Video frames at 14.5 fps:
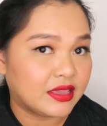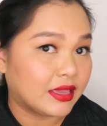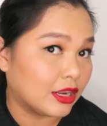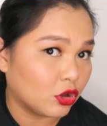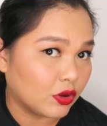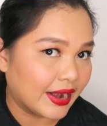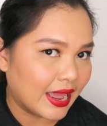
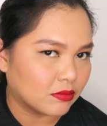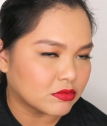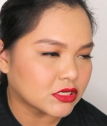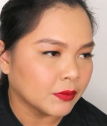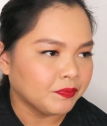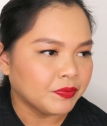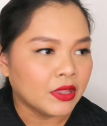
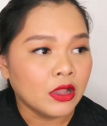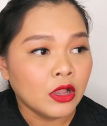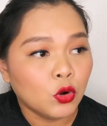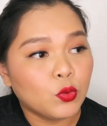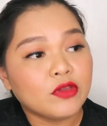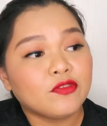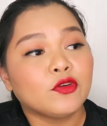kilograms.
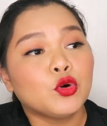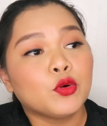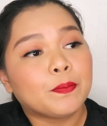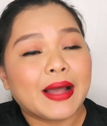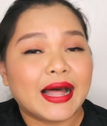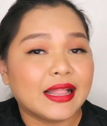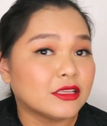We
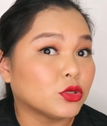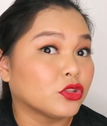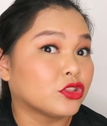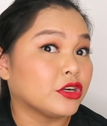flew PAL, so